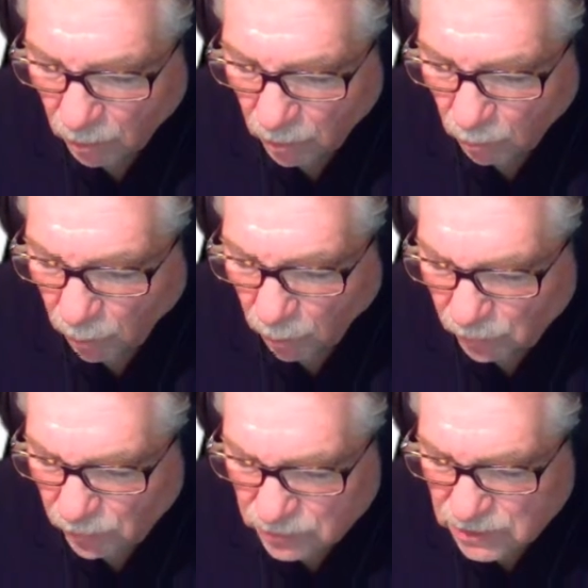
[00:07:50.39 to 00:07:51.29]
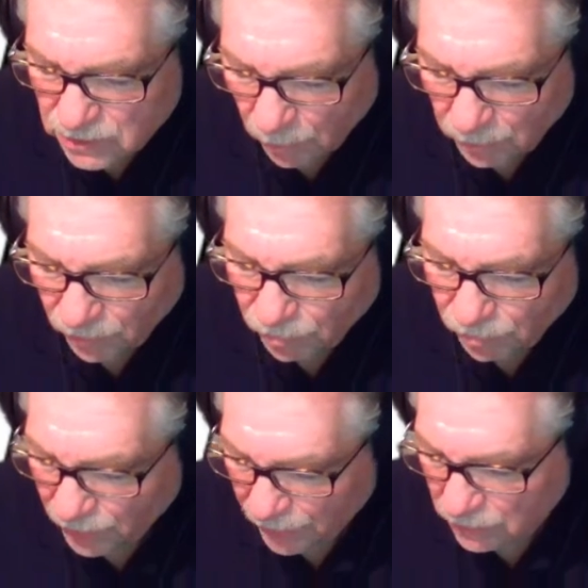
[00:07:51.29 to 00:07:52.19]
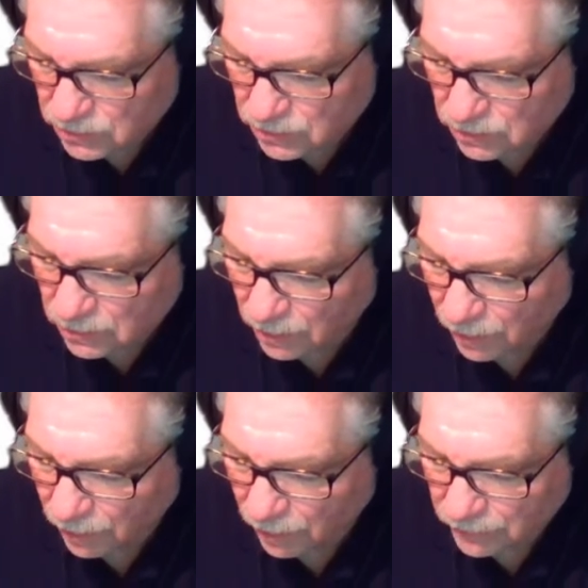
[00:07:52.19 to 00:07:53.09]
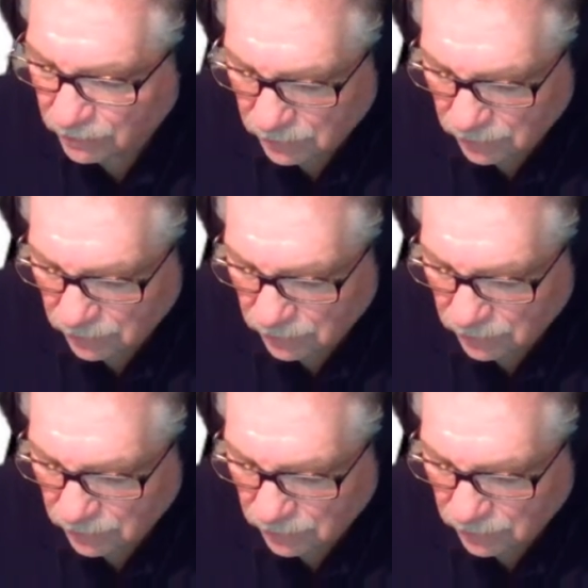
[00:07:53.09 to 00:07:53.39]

What were some of the things that